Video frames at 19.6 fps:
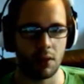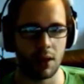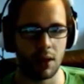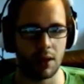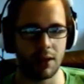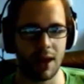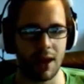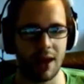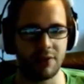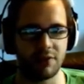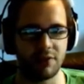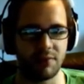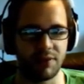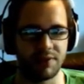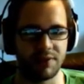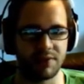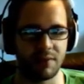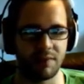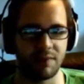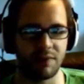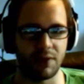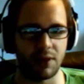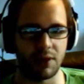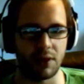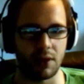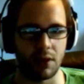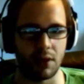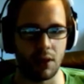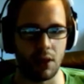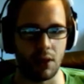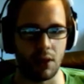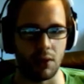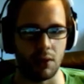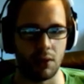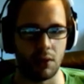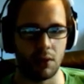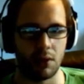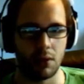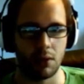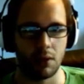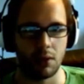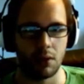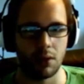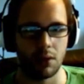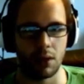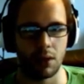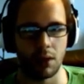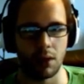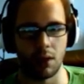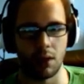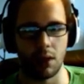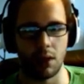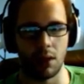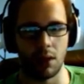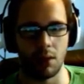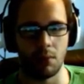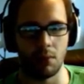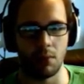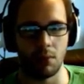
Uh, there has to be something here. Oh. Um.